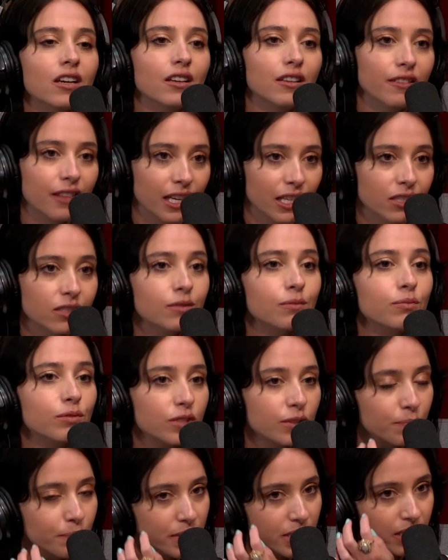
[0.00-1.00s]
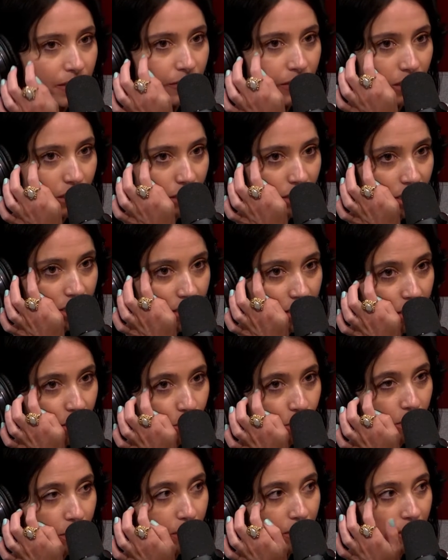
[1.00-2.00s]
they specifically deal
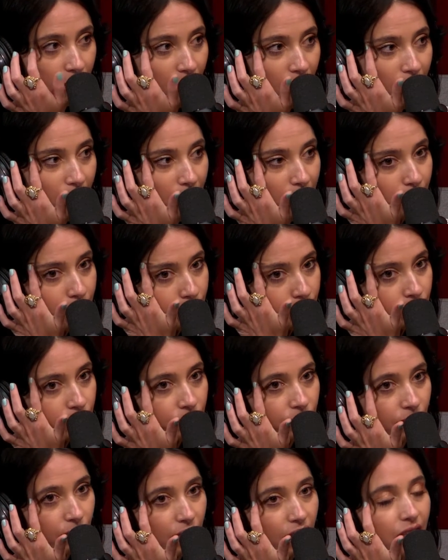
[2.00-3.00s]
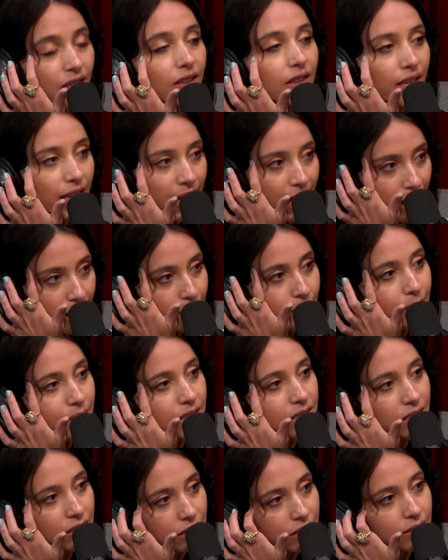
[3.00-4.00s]
with the
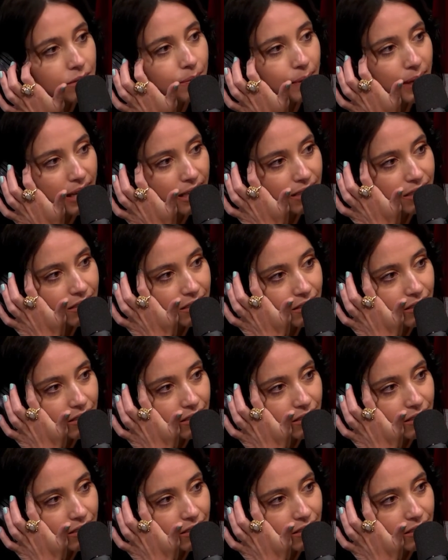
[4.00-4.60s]
cannabis space.